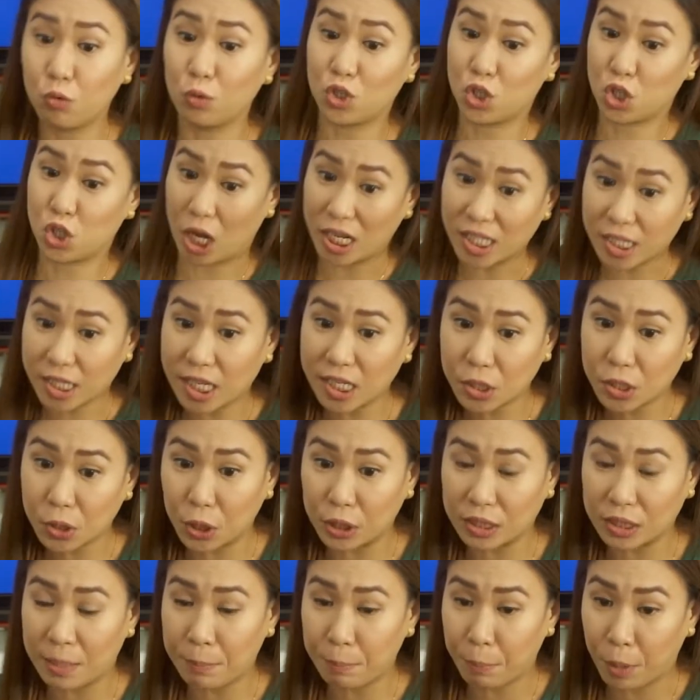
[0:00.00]
to just a
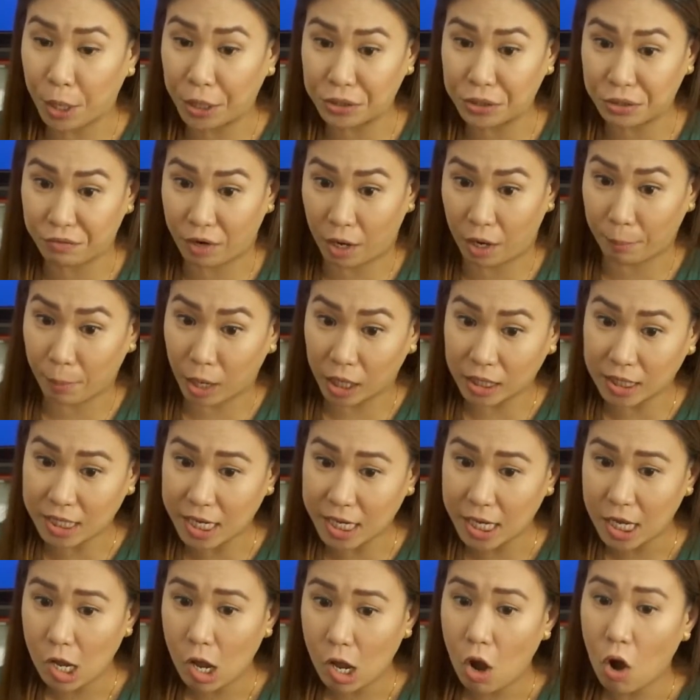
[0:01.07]
certain part of our
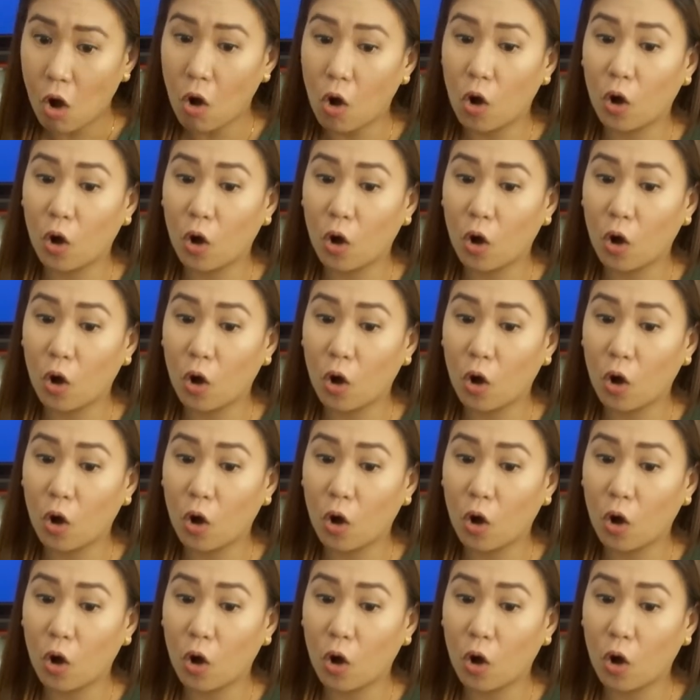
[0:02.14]
body